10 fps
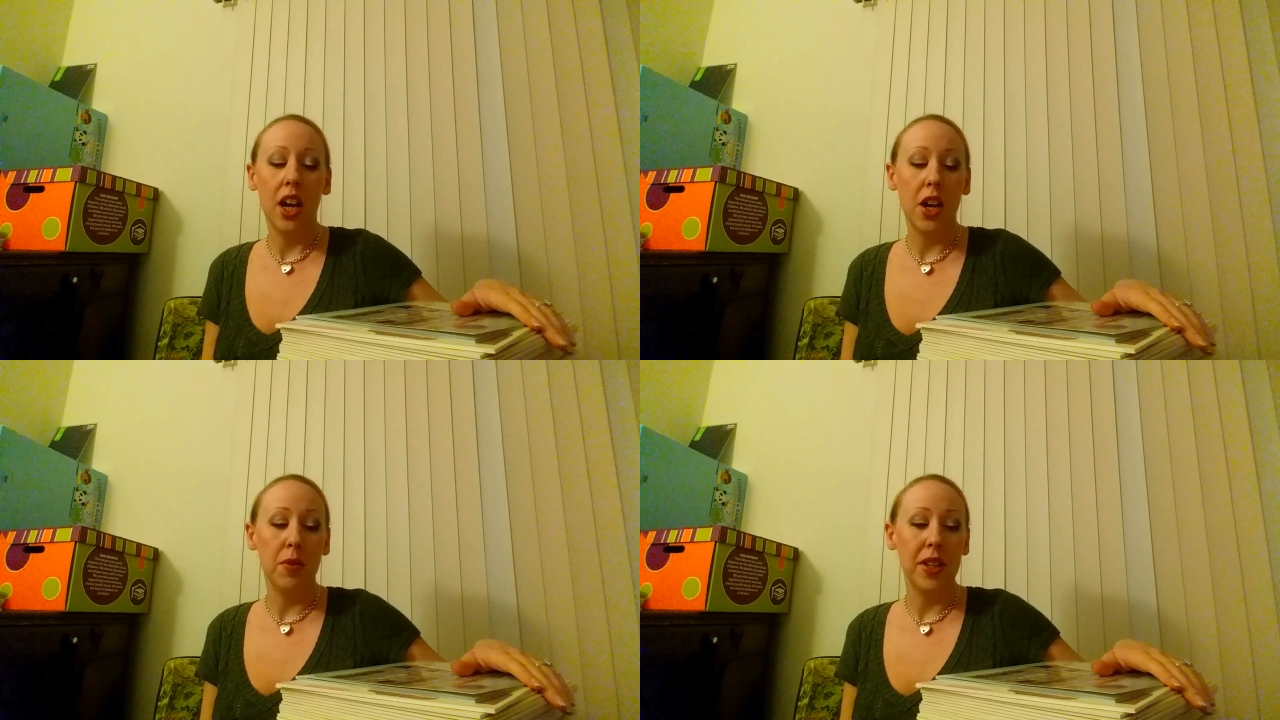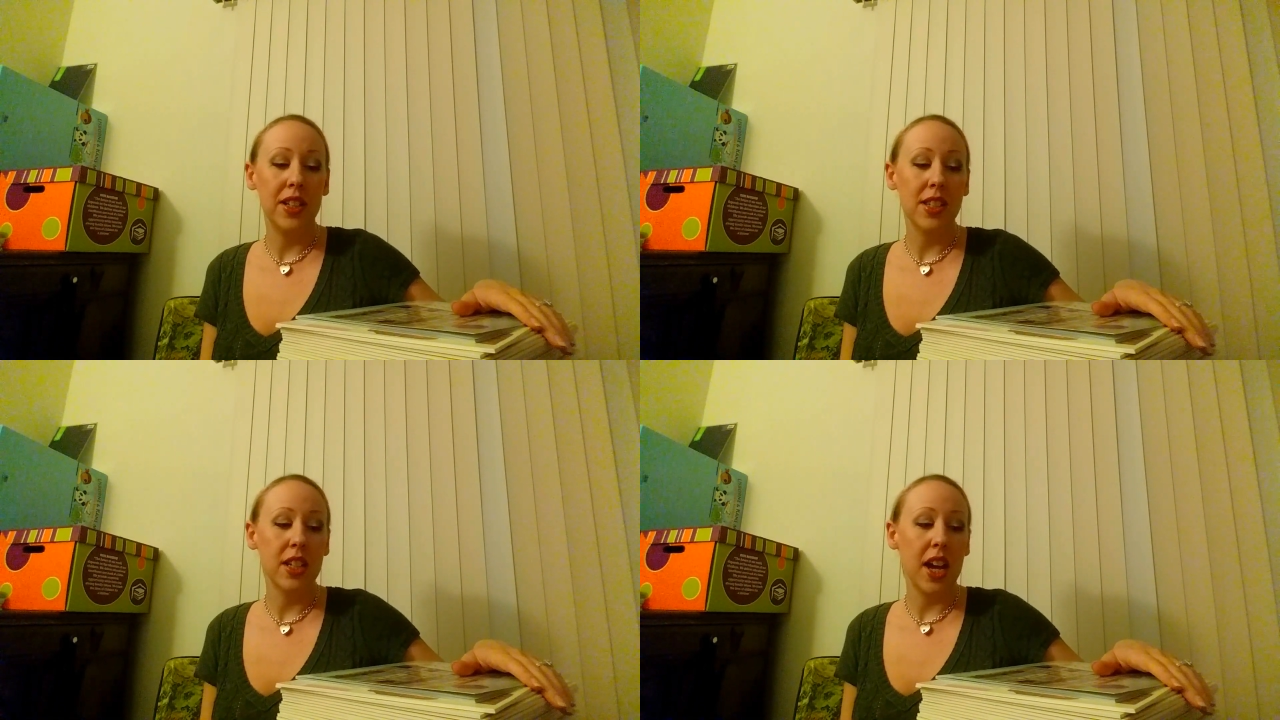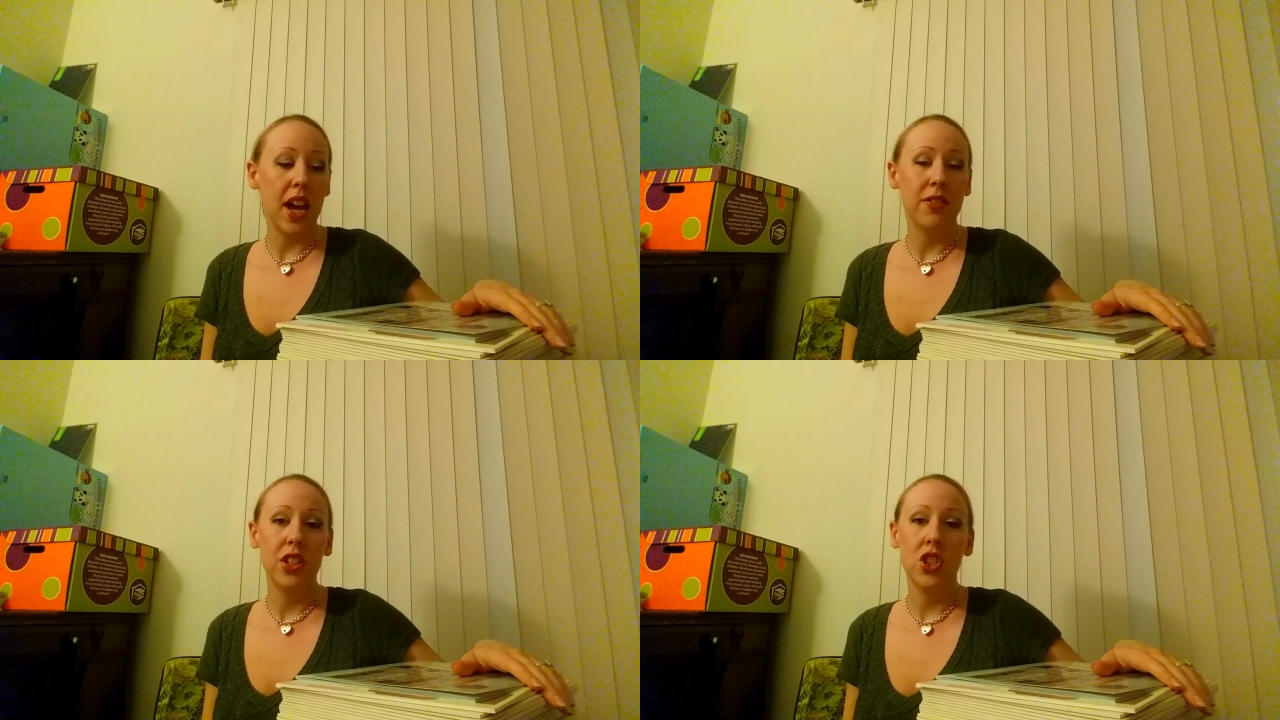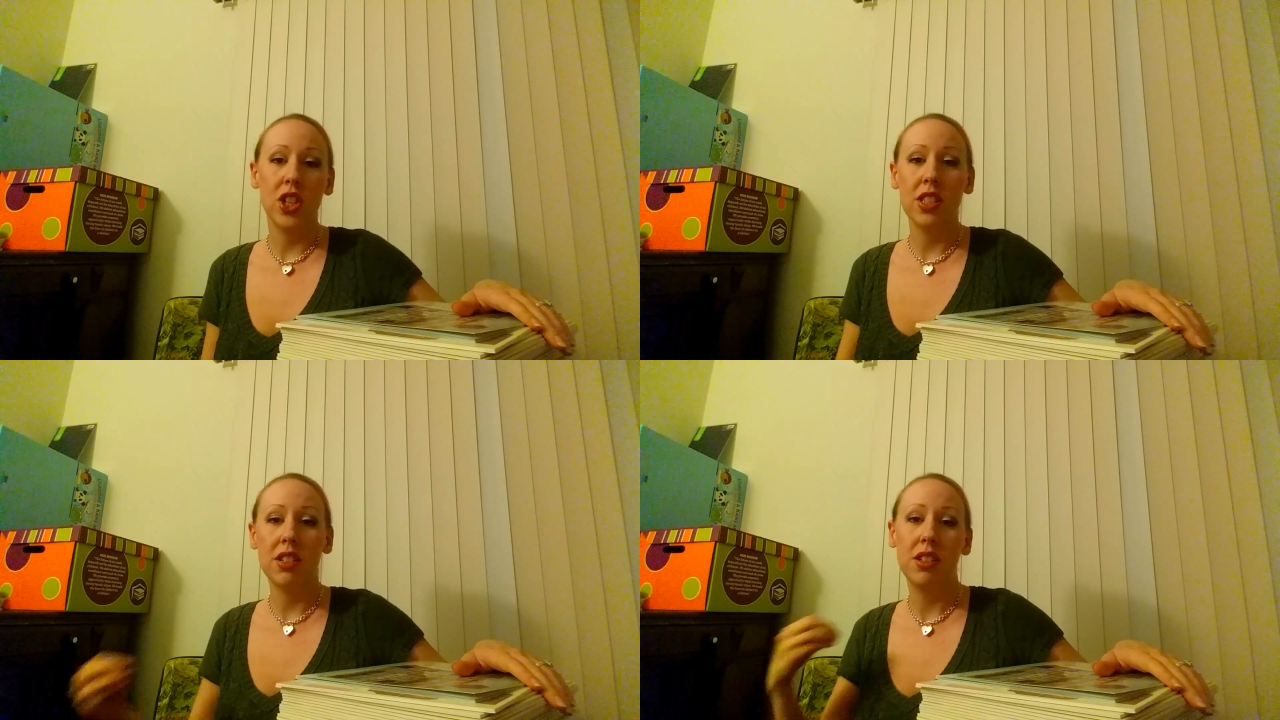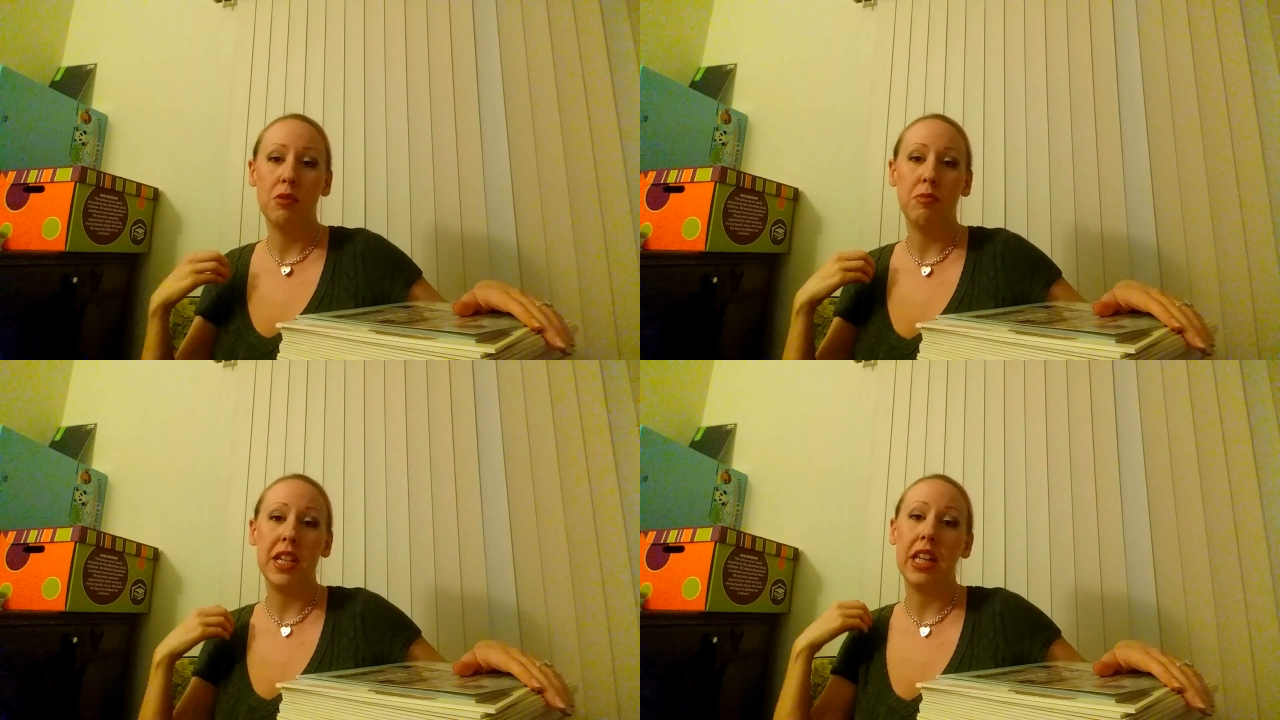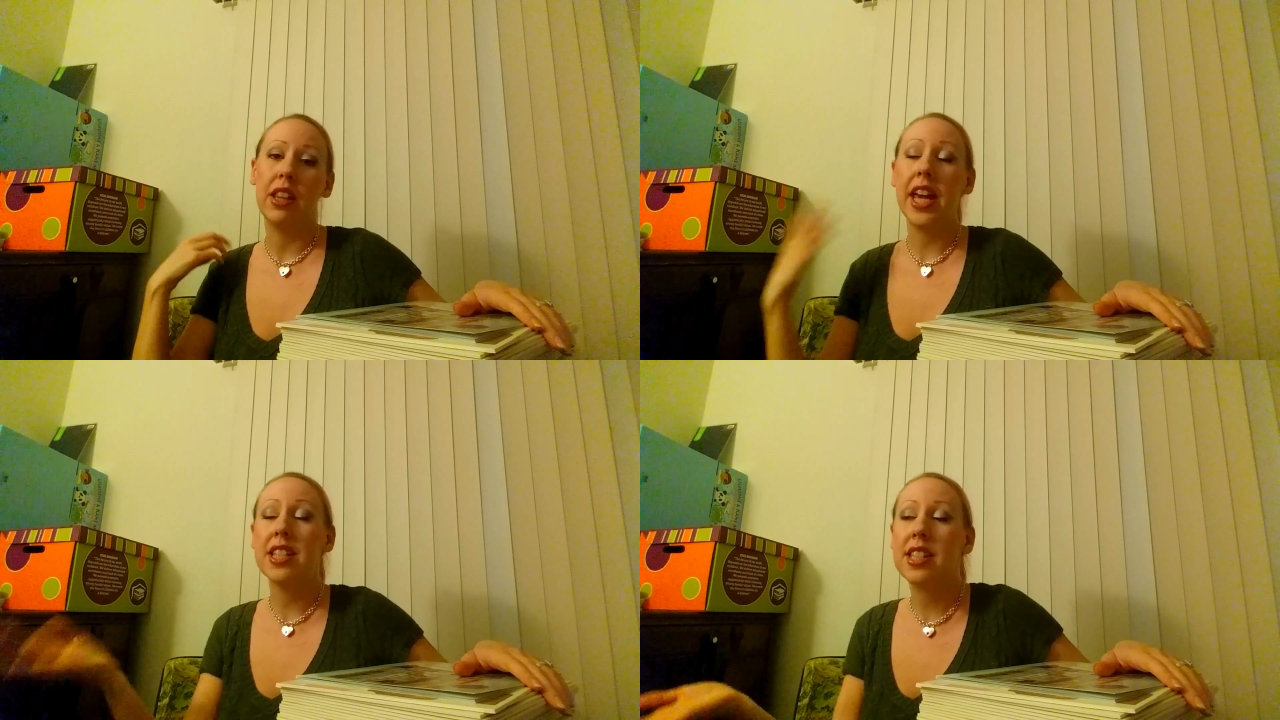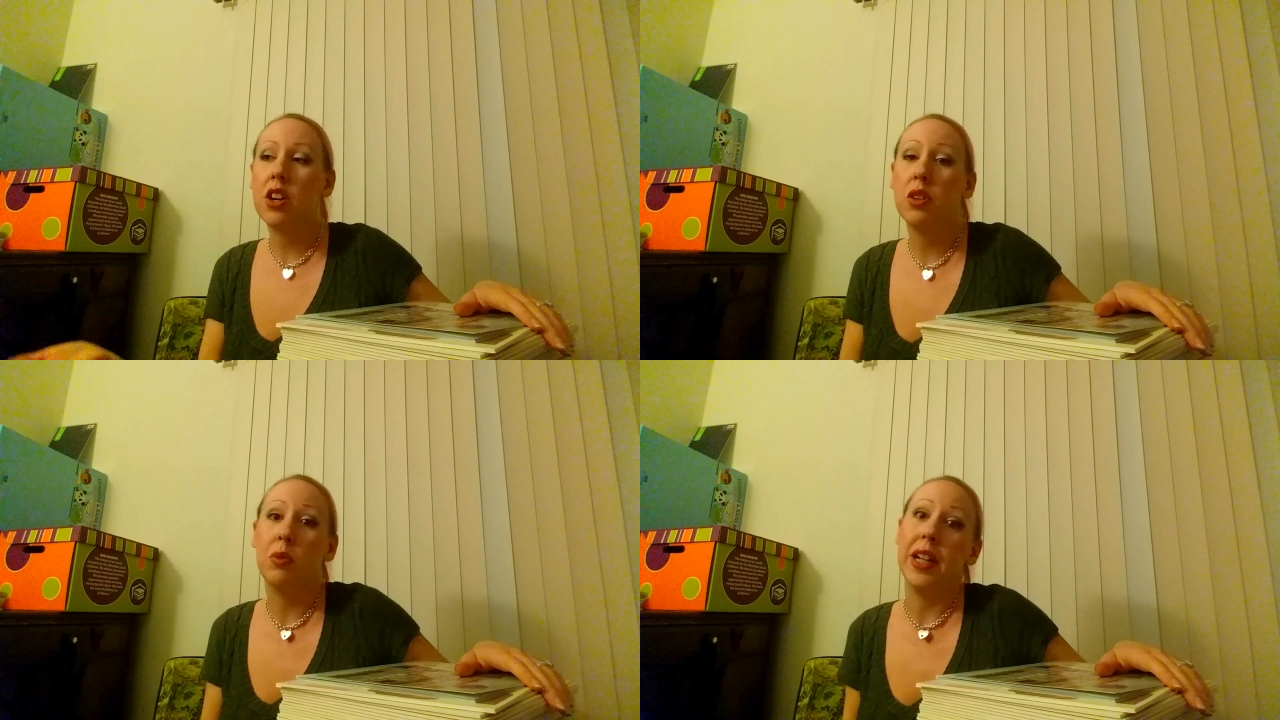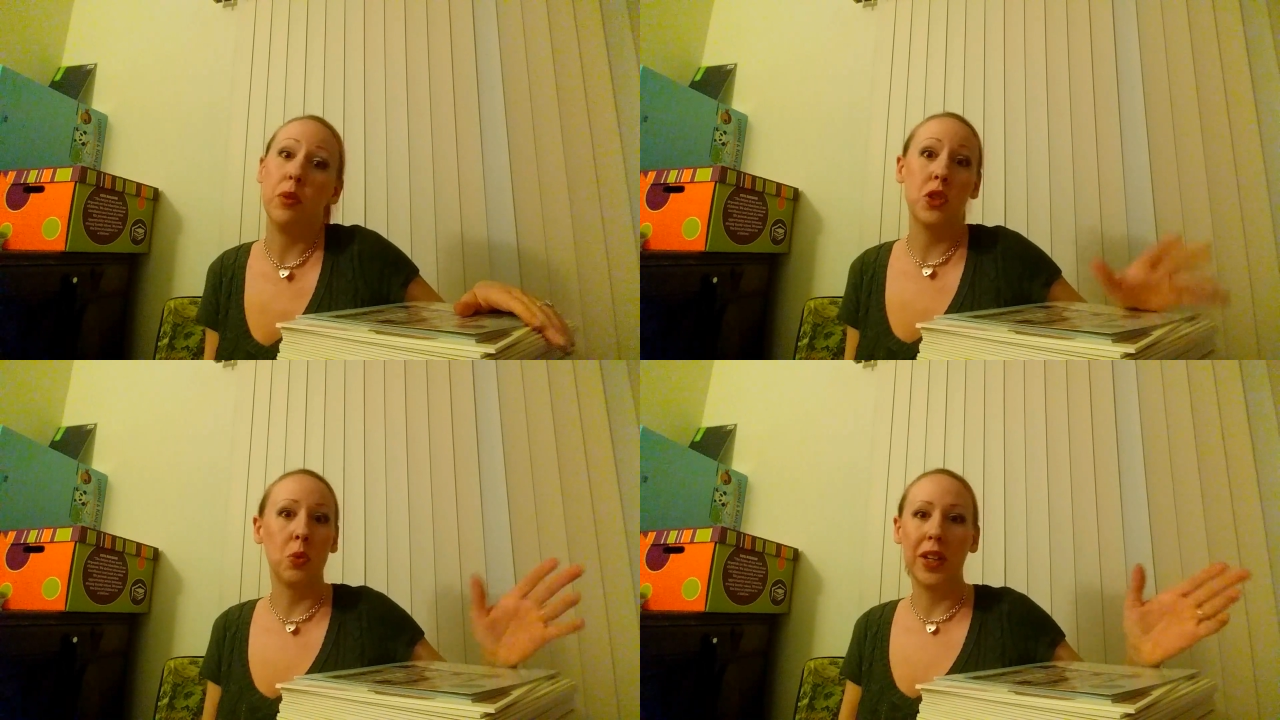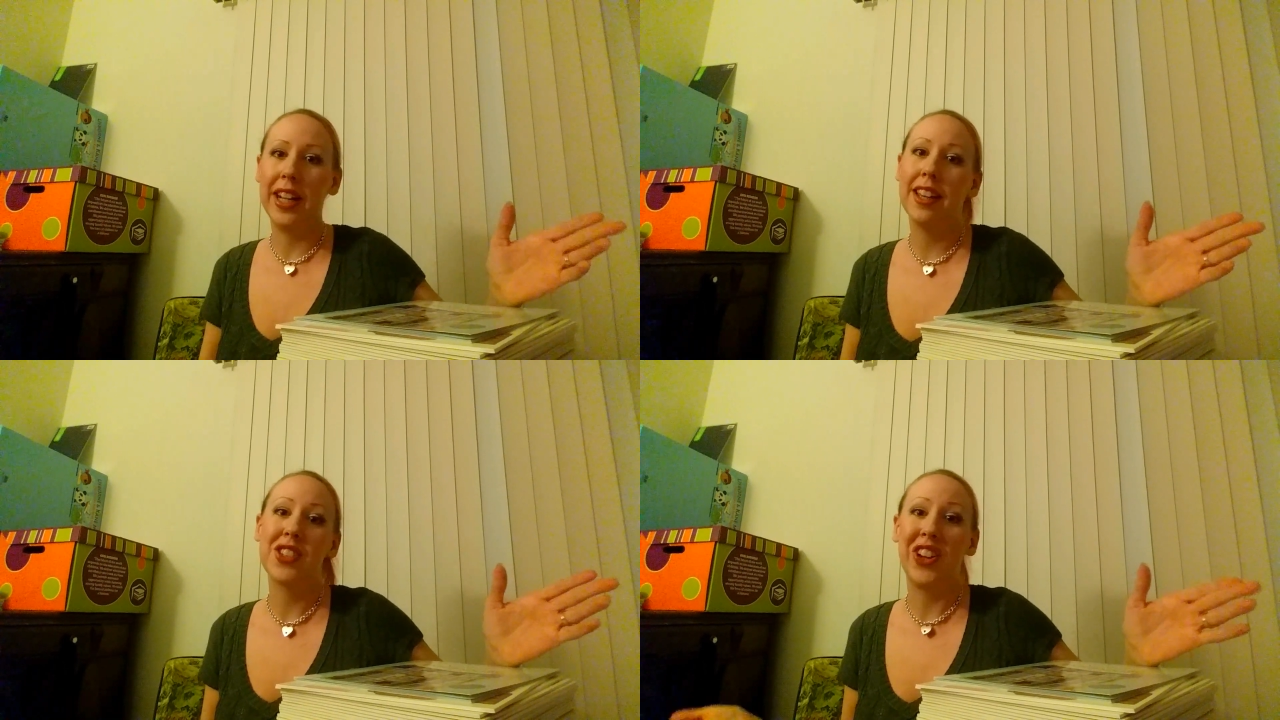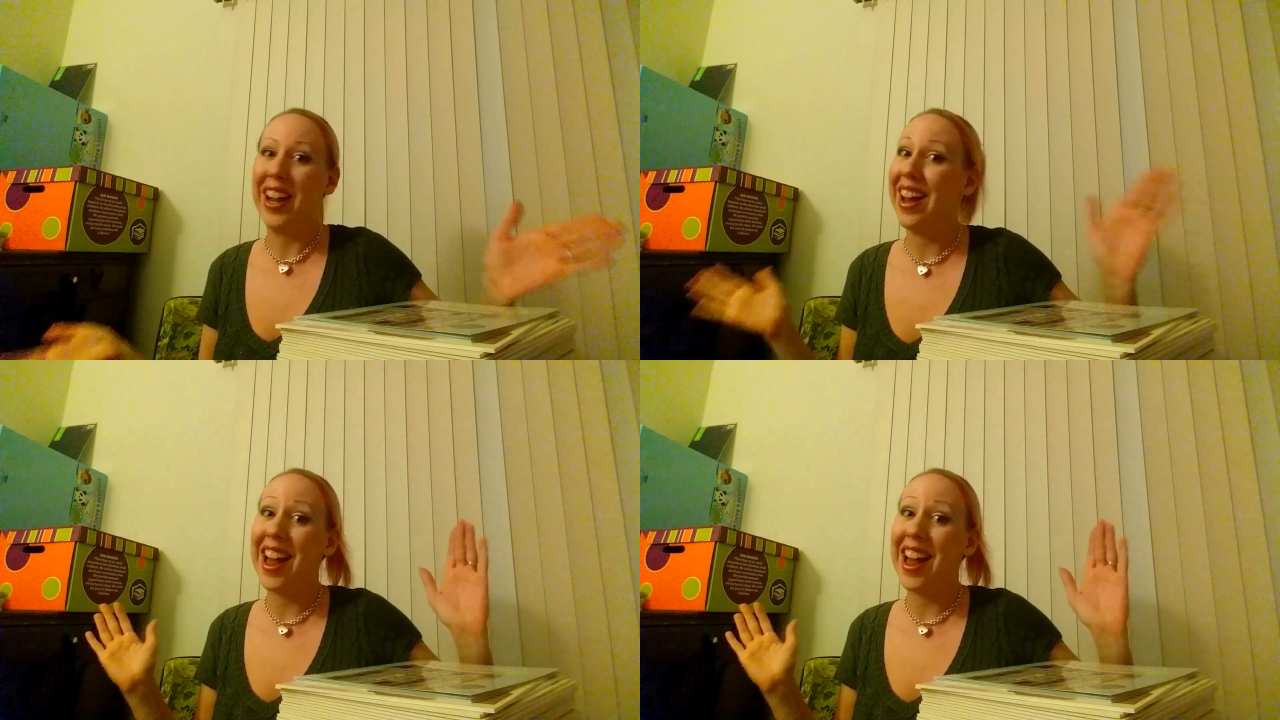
It doesn't have to just be, hey, sit down and read, which reading is great.